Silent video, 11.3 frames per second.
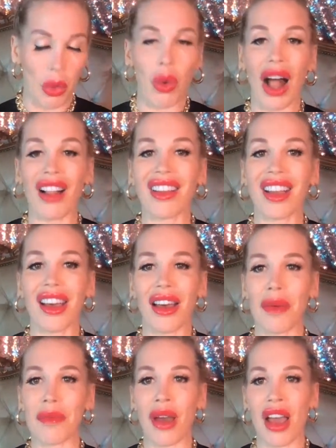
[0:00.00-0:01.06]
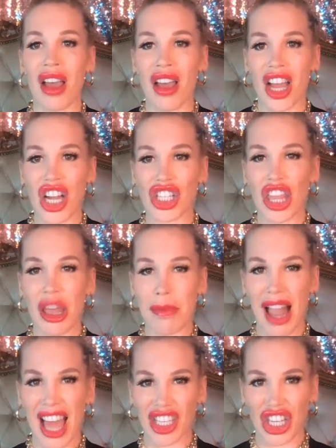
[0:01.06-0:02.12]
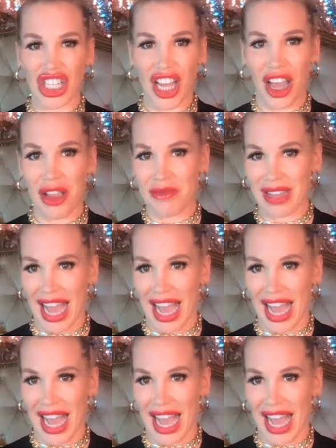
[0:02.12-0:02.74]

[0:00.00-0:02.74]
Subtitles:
Welcome to the Pleasure Dome,